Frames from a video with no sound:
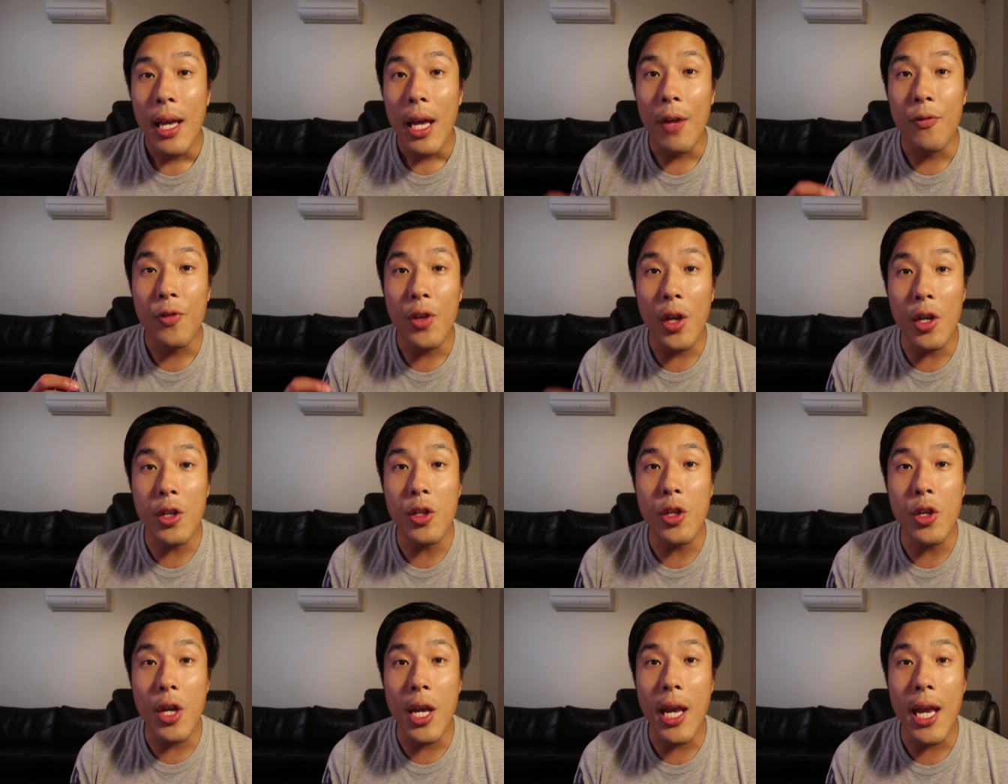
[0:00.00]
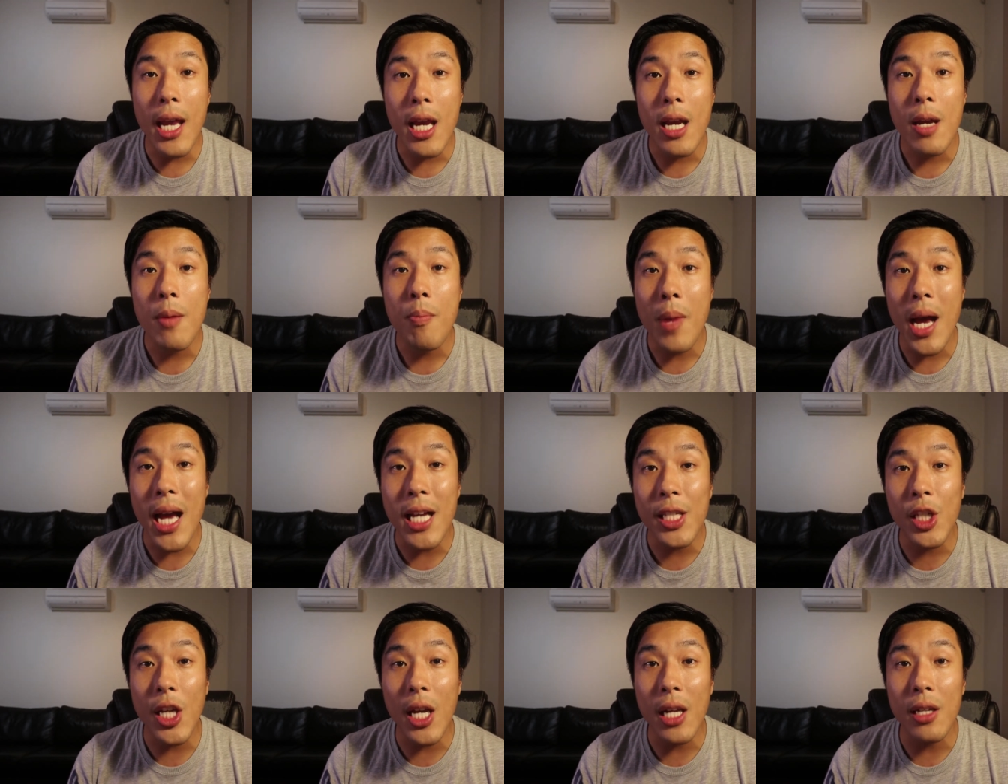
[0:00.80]
If you're new here,
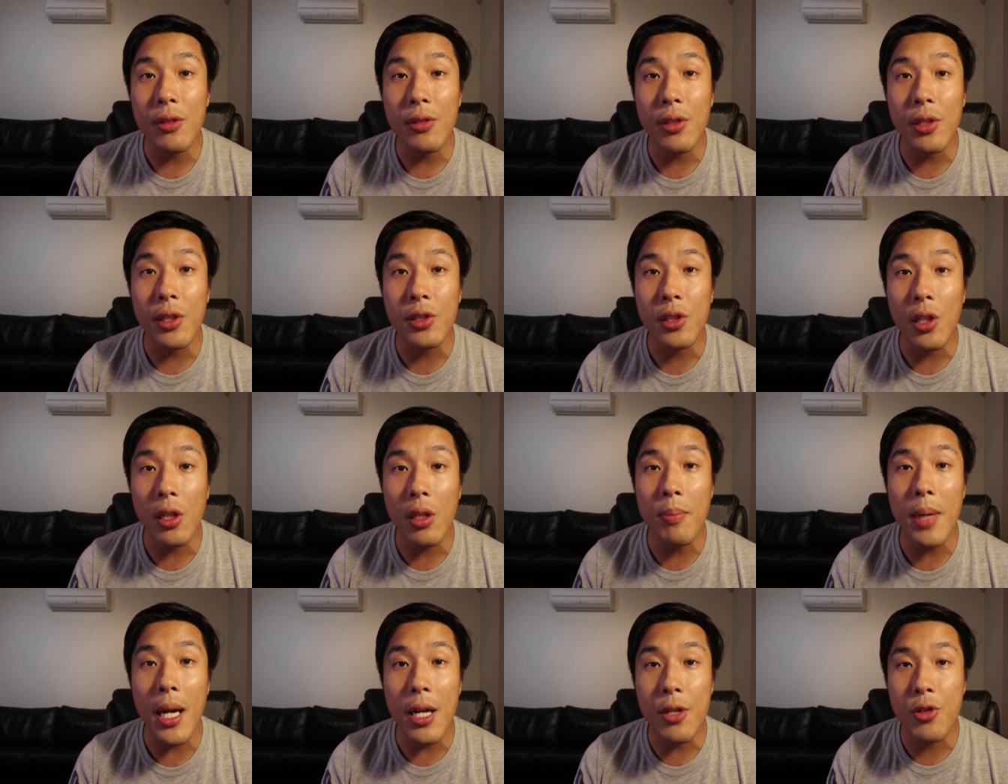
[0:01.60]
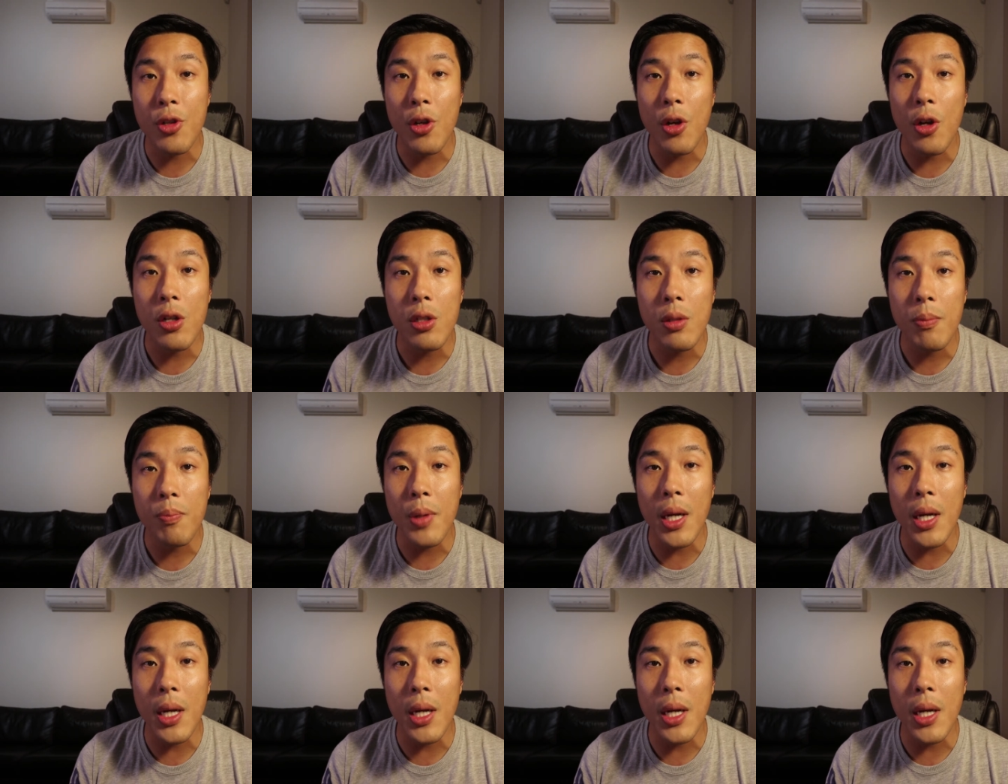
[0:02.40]
my channel is all about drone,